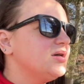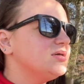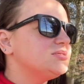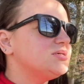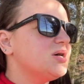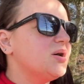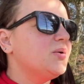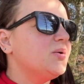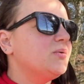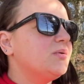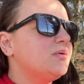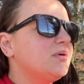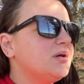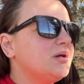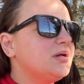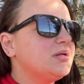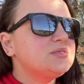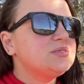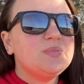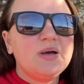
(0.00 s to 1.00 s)
So
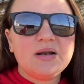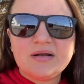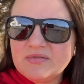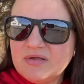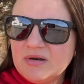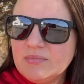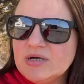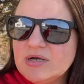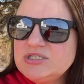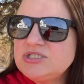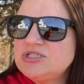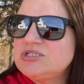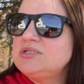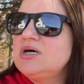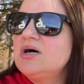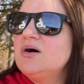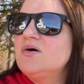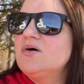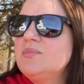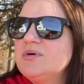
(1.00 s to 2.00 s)
it's better than a bunch of
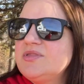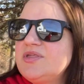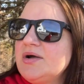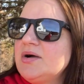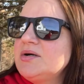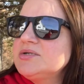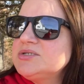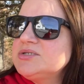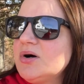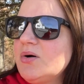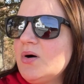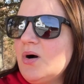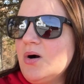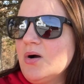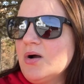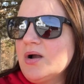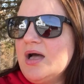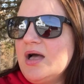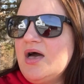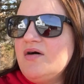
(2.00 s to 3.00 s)
snow, but they also
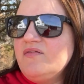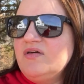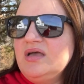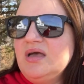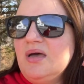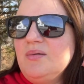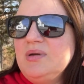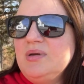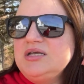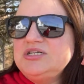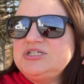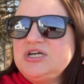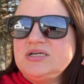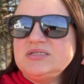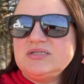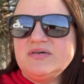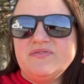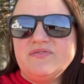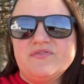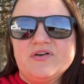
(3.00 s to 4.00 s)
are having a big
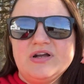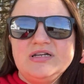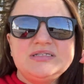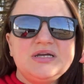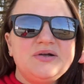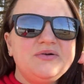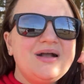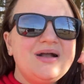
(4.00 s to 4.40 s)
chance of freezing